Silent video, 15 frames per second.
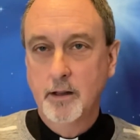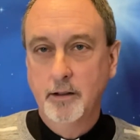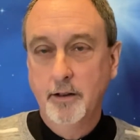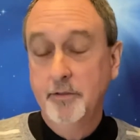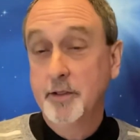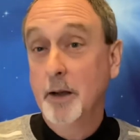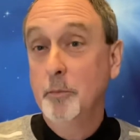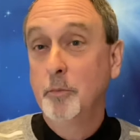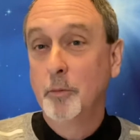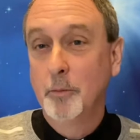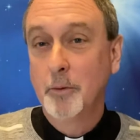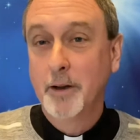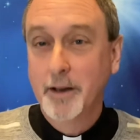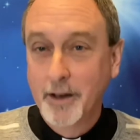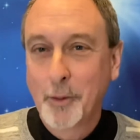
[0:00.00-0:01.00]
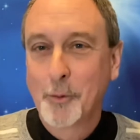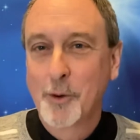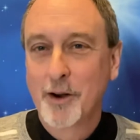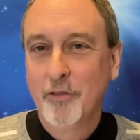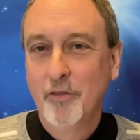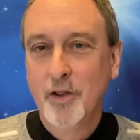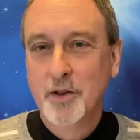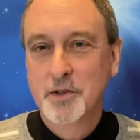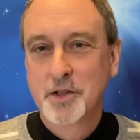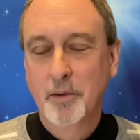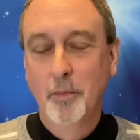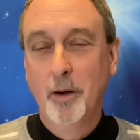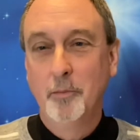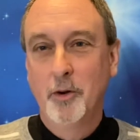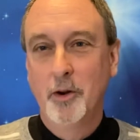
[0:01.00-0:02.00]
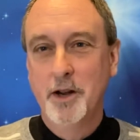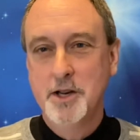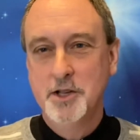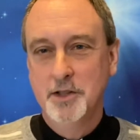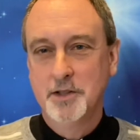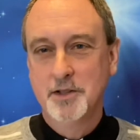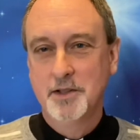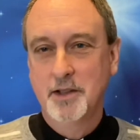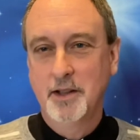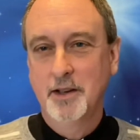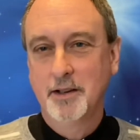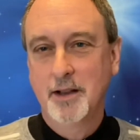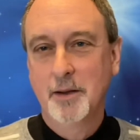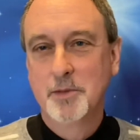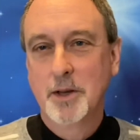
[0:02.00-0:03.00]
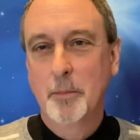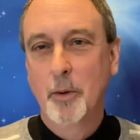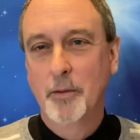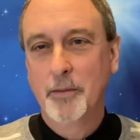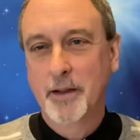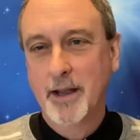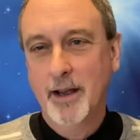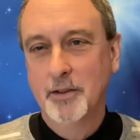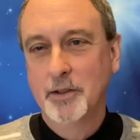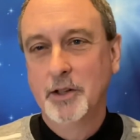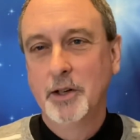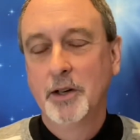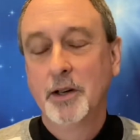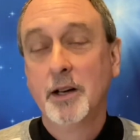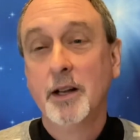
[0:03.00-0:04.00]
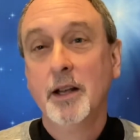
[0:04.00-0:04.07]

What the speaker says: lift up another one of those commemorations that comes up on the calendar